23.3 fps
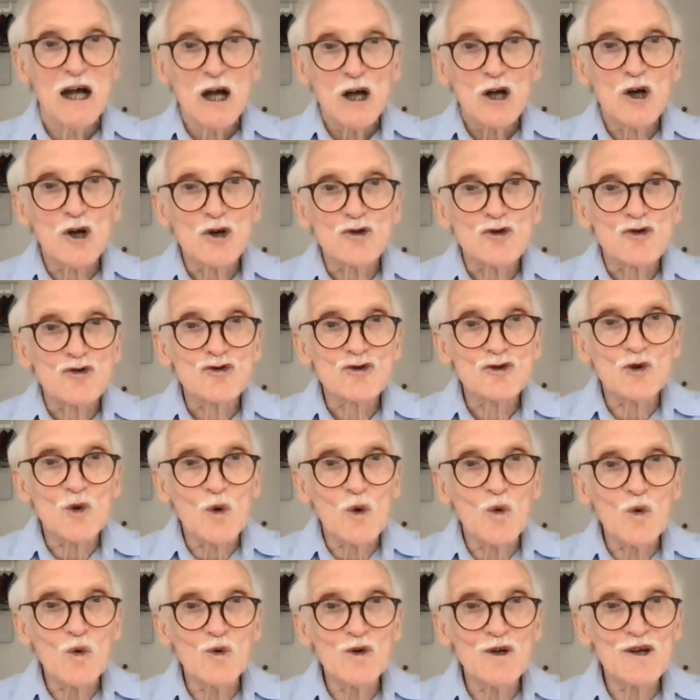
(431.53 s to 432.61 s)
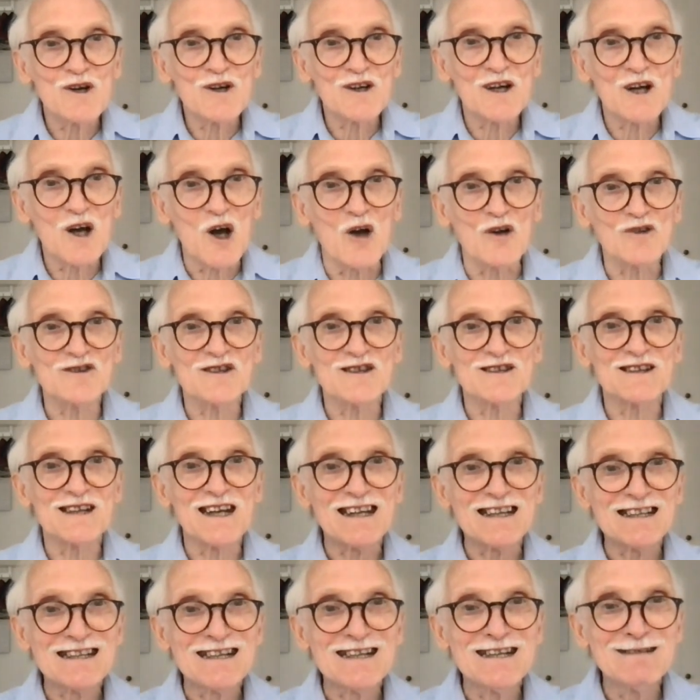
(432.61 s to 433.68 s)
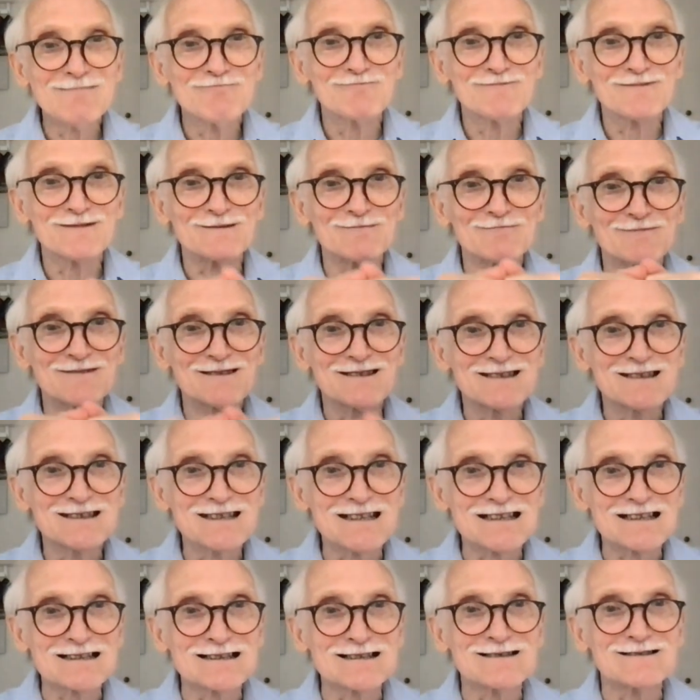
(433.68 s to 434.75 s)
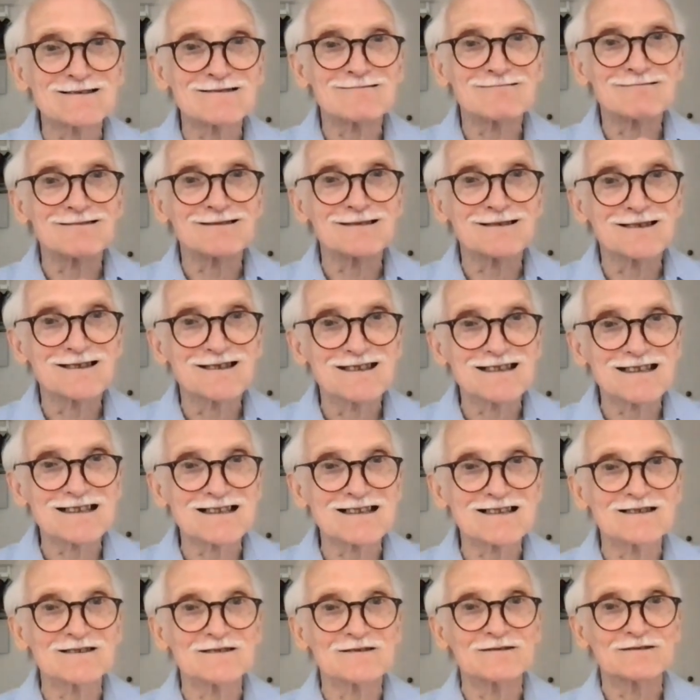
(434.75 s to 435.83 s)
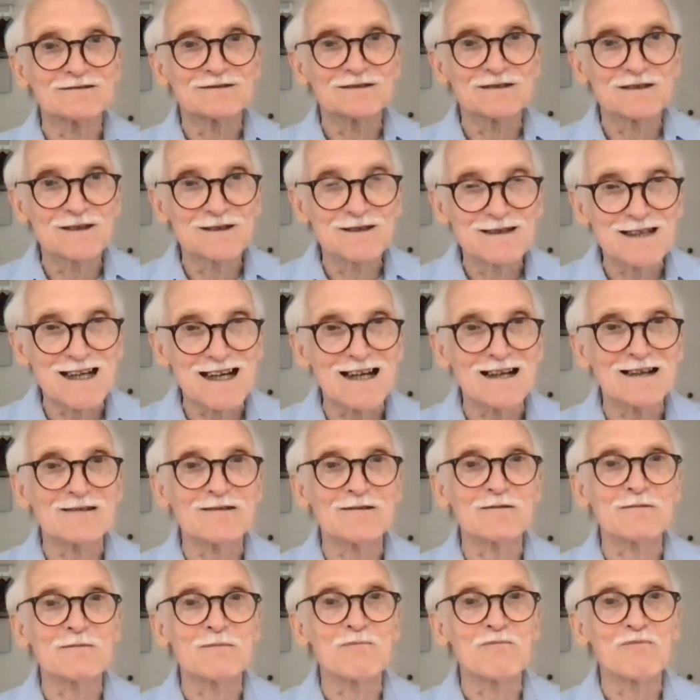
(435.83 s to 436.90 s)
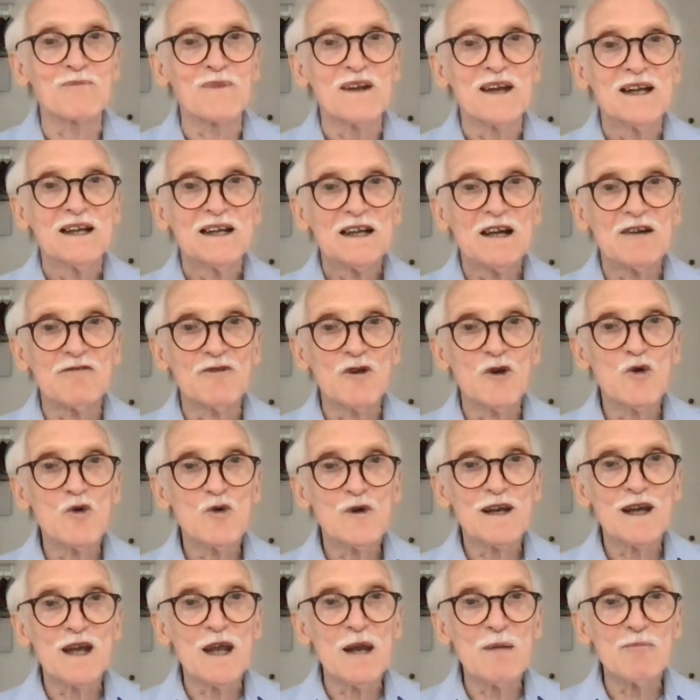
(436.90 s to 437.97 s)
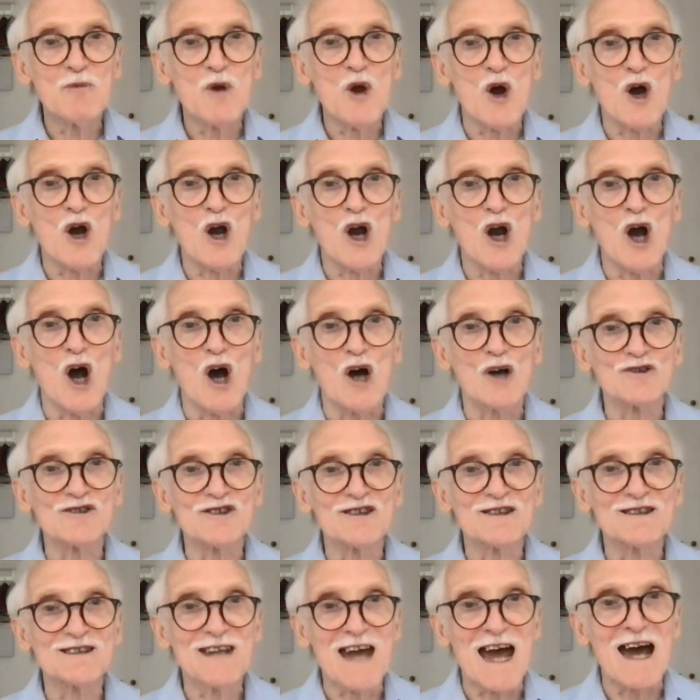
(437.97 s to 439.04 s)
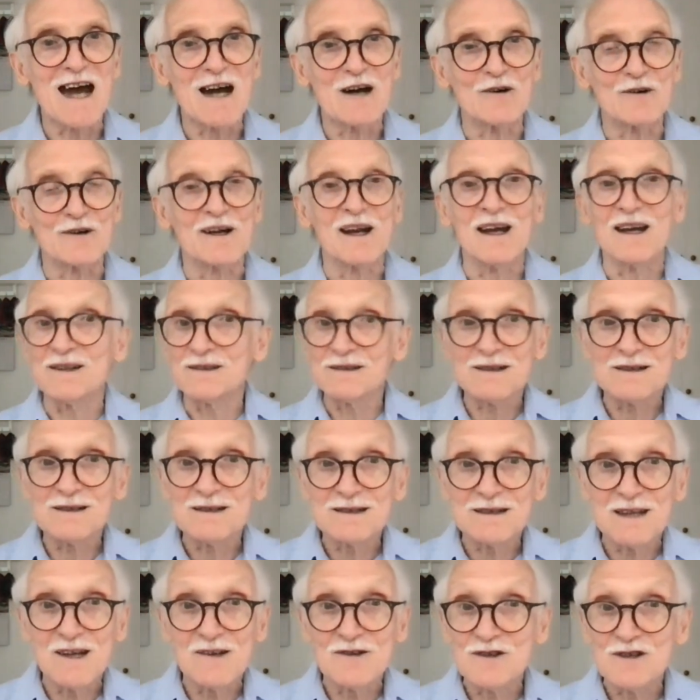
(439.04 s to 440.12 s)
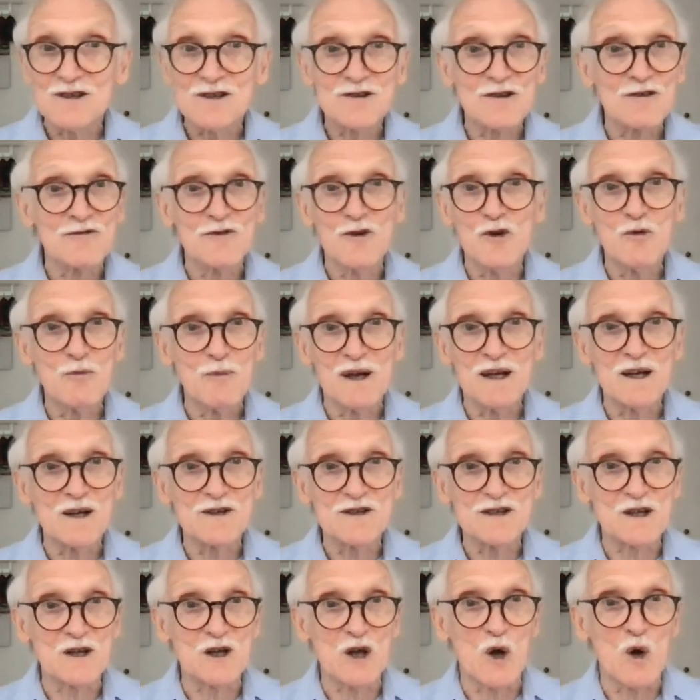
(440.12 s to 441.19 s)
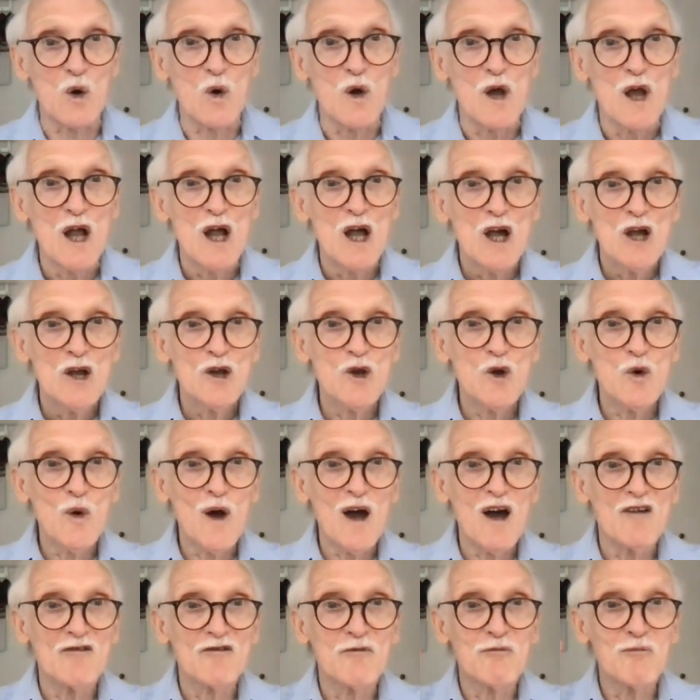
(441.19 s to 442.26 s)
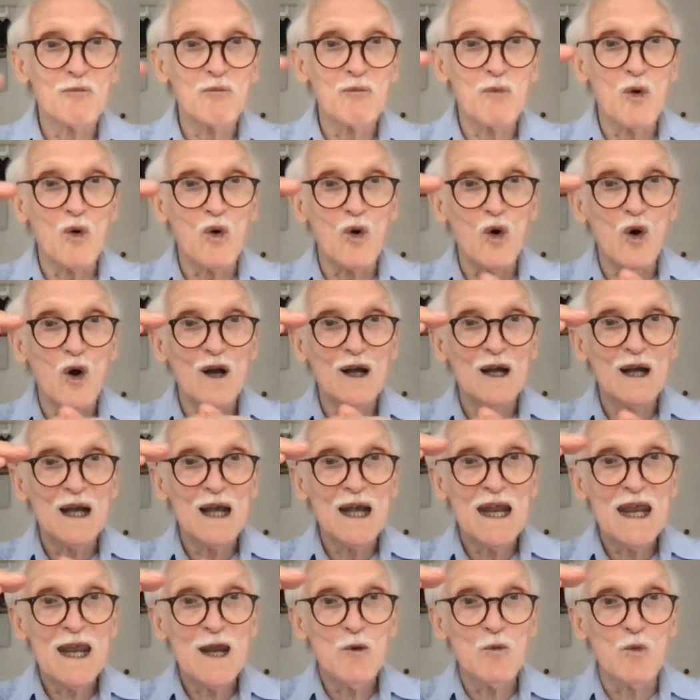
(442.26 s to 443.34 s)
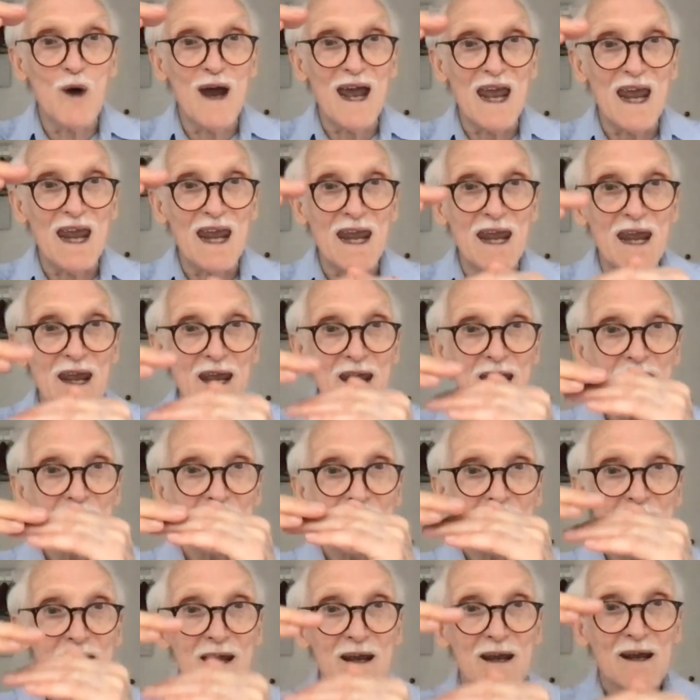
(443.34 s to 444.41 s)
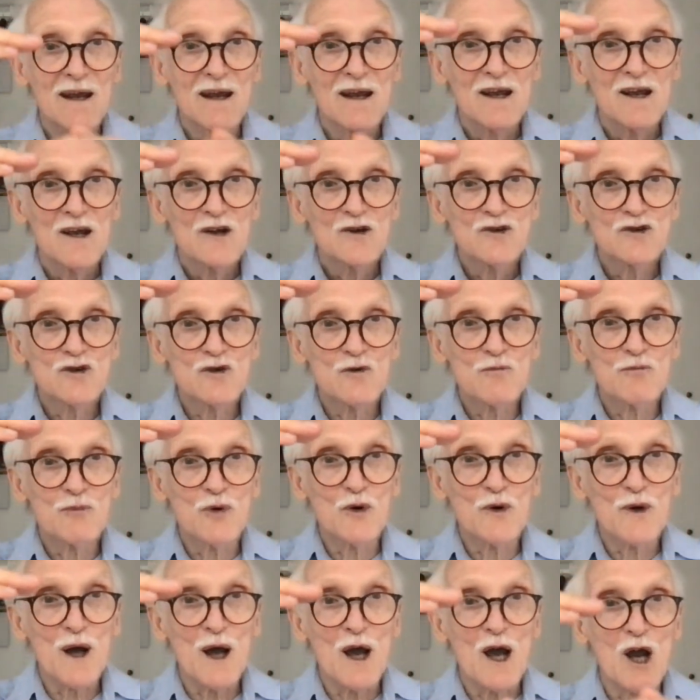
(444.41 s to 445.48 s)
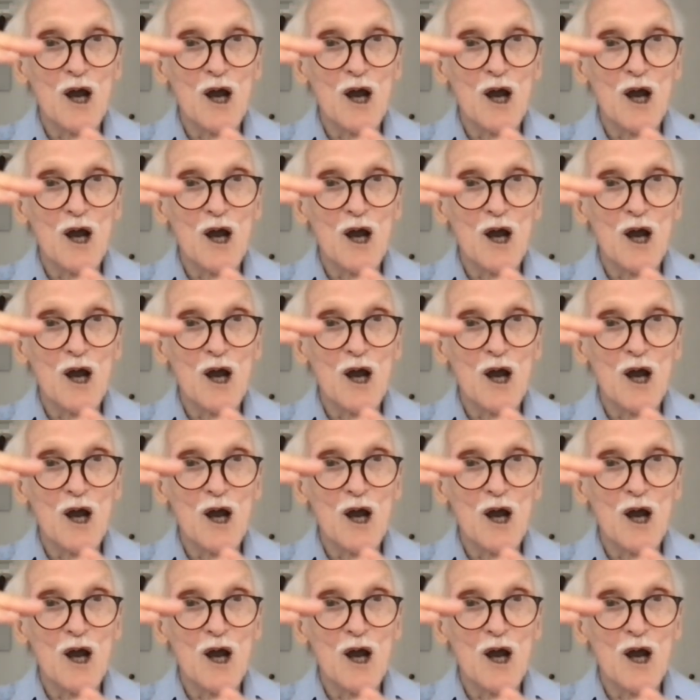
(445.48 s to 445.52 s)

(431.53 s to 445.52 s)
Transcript: Control your costs. Keep them down, down, down. If you keep your costs down, as I said just a few minutes ago, you have more leeway to put a